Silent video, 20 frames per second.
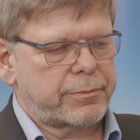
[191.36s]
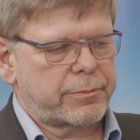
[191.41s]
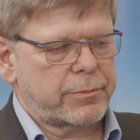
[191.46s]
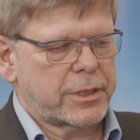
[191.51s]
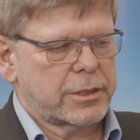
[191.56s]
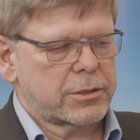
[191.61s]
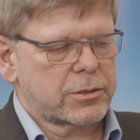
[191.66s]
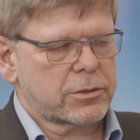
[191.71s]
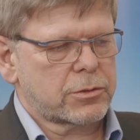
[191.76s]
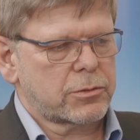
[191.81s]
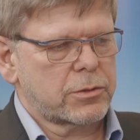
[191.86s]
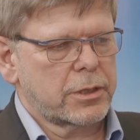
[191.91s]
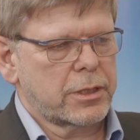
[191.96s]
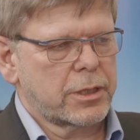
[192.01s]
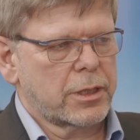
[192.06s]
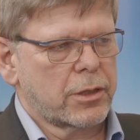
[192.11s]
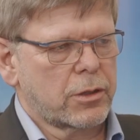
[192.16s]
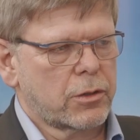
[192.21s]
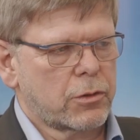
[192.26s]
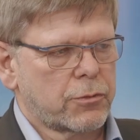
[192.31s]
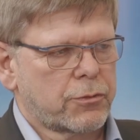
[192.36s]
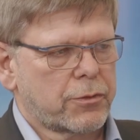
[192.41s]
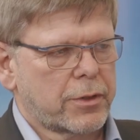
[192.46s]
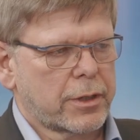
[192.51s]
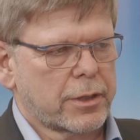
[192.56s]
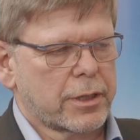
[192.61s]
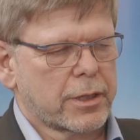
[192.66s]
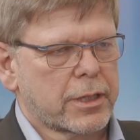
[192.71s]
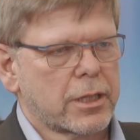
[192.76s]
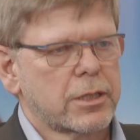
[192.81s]
Ministry of
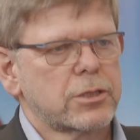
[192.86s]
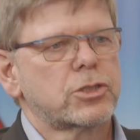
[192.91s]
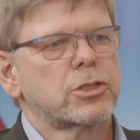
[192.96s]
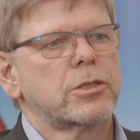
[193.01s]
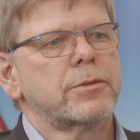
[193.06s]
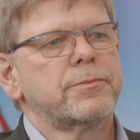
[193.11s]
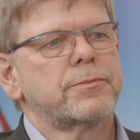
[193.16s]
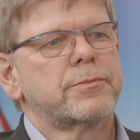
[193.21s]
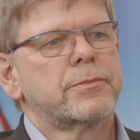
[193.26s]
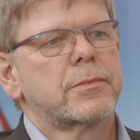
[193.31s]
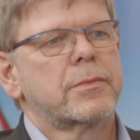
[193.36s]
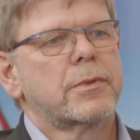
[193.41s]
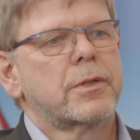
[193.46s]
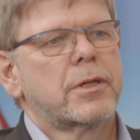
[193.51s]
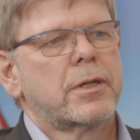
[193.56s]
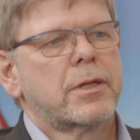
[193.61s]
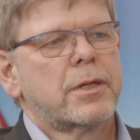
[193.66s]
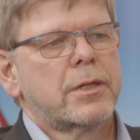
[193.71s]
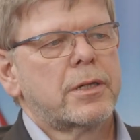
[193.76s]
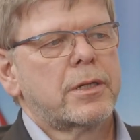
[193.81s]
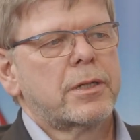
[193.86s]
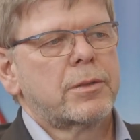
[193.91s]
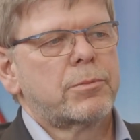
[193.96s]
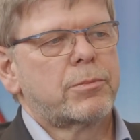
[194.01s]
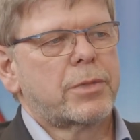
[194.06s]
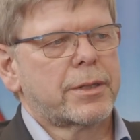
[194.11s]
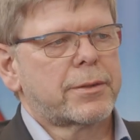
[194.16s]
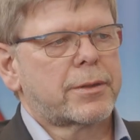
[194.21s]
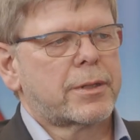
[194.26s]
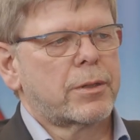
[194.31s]
Agriculture,
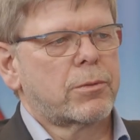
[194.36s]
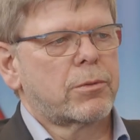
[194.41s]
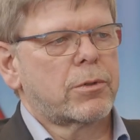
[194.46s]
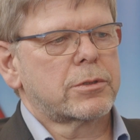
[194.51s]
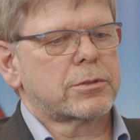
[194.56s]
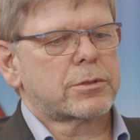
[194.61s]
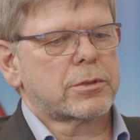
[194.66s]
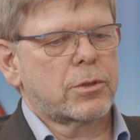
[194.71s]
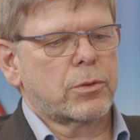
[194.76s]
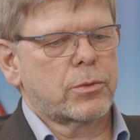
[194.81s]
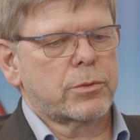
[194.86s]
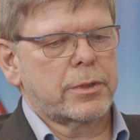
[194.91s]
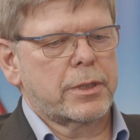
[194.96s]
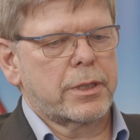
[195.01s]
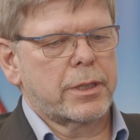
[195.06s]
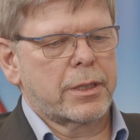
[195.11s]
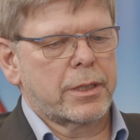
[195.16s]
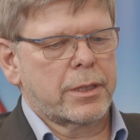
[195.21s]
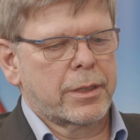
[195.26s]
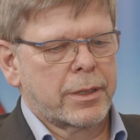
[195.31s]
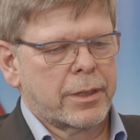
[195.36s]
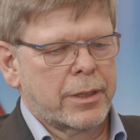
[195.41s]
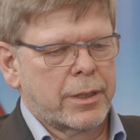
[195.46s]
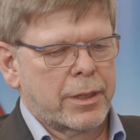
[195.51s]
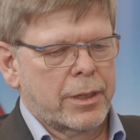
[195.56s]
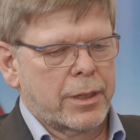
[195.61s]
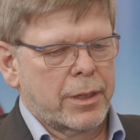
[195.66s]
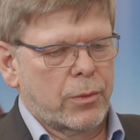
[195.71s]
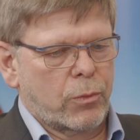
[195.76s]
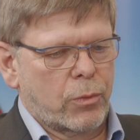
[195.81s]
but there was only
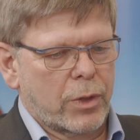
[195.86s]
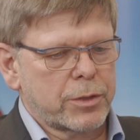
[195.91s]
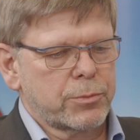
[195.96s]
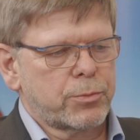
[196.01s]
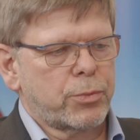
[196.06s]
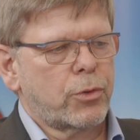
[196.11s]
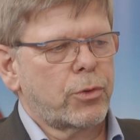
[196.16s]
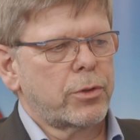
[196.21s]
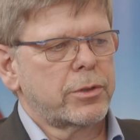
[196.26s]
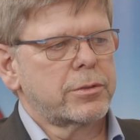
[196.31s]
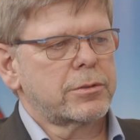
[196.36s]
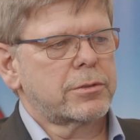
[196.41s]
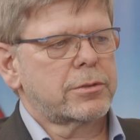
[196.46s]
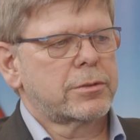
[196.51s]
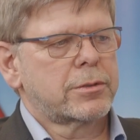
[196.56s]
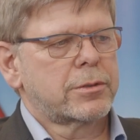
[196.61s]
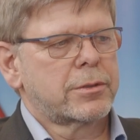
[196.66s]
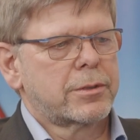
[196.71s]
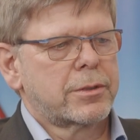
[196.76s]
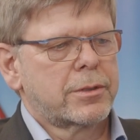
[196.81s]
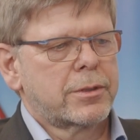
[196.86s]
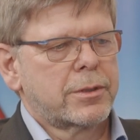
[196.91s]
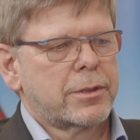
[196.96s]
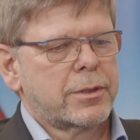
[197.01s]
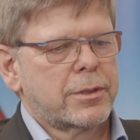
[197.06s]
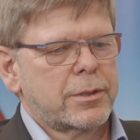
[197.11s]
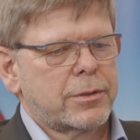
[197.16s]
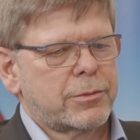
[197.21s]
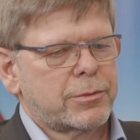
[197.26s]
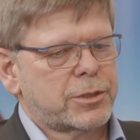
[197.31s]
one point
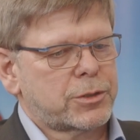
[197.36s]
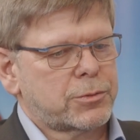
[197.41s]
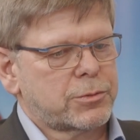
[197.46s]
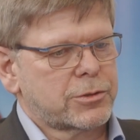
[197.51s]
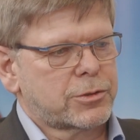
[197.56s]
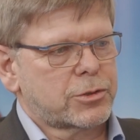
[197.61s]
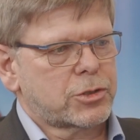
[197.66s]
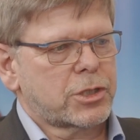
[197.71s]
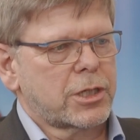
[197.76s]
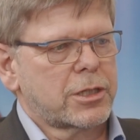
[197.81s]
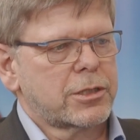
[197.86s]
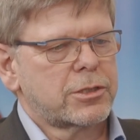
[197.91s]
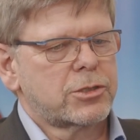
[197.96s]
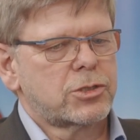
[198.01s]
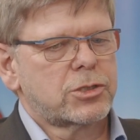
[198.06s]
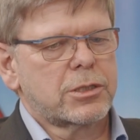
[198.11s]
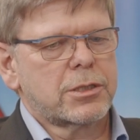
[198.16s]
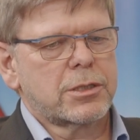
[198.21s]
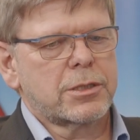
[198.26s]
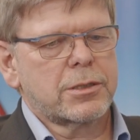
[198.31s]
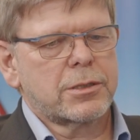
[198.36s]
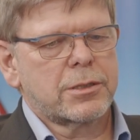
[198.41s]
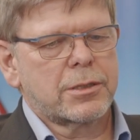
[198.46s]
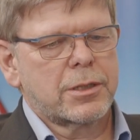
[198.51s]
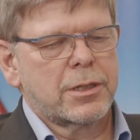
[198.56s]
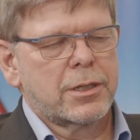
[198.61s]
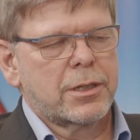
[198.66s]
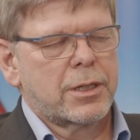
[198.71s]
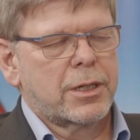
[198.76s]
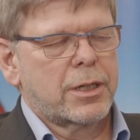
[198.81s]
which was challenging.
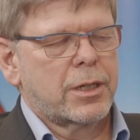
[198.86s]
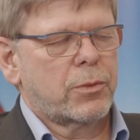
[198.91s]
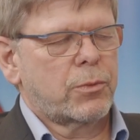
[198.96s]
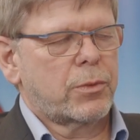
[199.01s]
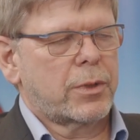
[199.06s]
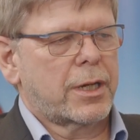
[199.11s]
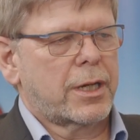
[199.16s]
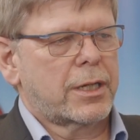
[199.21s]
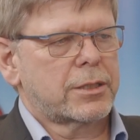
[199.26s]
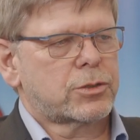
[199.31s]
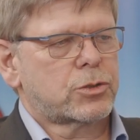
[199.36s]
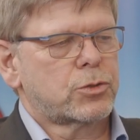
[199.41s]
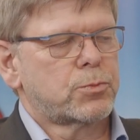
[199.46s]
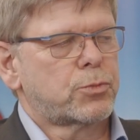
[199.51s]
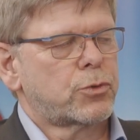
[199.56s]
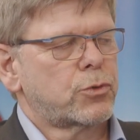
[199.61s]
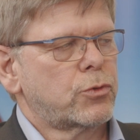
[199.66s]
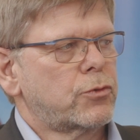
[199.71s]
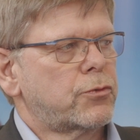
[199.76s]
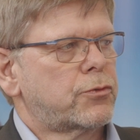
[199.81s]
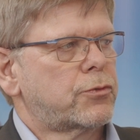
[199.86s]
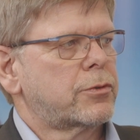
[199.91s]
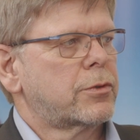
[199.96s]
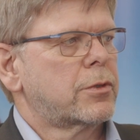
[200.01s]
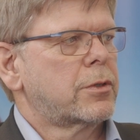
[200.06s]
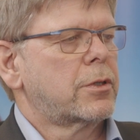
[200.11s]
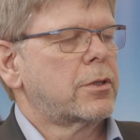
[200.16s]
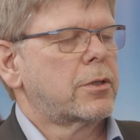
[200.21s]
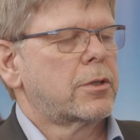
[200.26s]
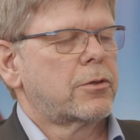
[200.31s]
We had to prove
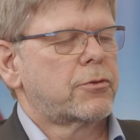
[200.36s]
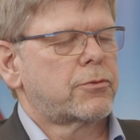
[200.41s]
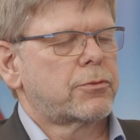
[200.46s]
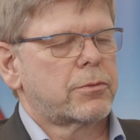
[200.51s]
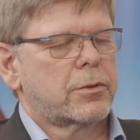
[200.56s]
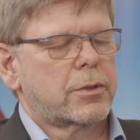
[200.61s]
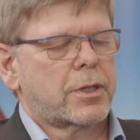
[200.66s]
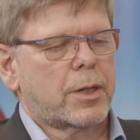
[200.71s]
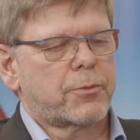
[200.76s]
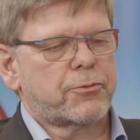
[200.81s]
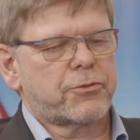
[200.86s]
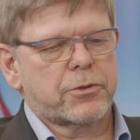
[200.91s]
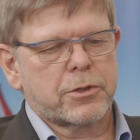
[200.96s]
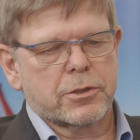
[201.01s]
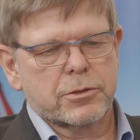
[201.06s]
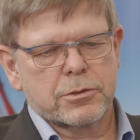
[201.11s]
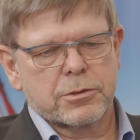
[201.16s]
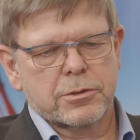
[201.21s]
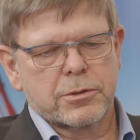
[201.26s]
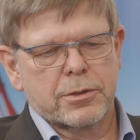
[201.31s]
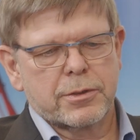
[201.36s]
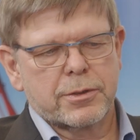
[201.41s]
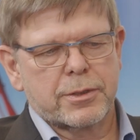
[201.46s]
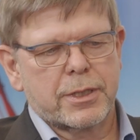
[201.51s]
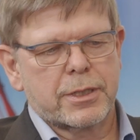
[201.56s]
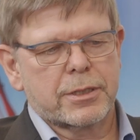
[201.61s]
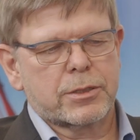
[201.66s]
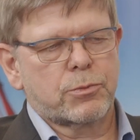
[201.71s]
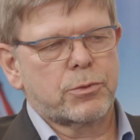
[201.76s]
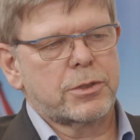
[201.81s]
upfront
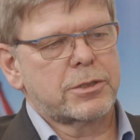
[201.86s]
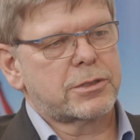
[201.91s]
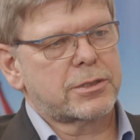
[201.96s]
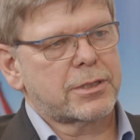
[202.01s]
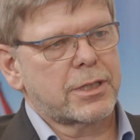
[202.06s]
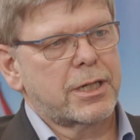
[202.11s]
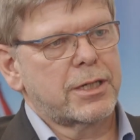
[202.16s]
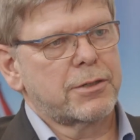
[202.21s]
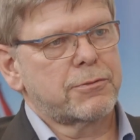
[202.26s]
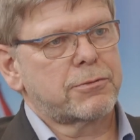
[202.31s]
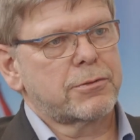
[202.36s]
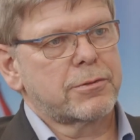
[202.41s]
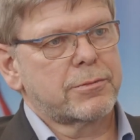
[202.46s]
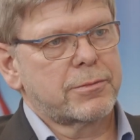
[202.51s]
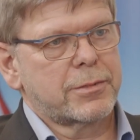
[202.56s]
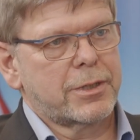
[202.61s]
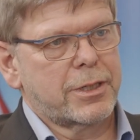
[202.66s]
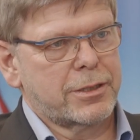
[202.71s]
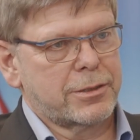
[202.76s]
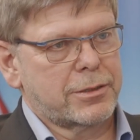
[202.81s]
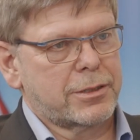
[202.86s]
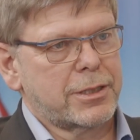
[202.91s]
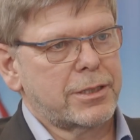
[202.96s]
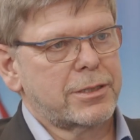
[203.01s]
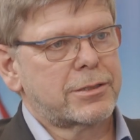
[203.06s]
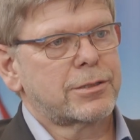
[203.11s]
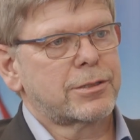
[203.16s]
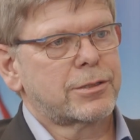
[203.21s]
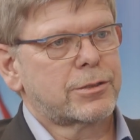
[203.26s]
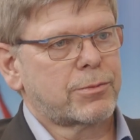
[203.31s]
that we save
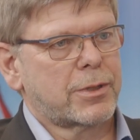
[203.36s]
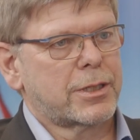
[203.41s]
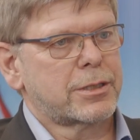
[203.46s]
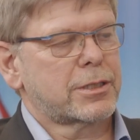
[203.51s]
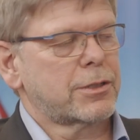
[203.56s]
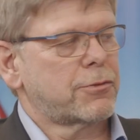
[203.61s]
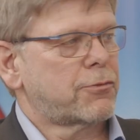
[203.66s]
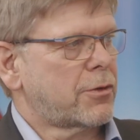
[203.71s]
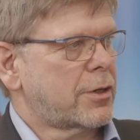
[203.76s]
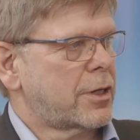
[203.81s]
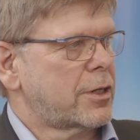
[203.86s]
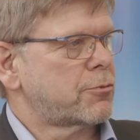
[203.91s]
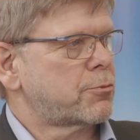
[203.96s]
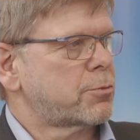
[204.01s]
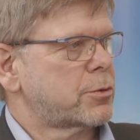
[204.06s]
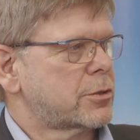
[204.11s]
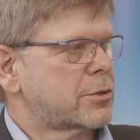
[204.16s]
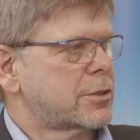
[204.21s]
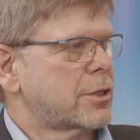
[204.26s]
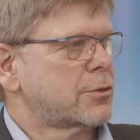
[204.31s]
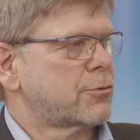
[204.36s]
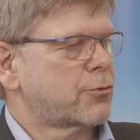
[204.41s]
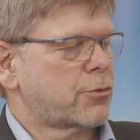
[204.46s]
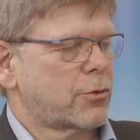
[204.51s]
indeed twenty-five percent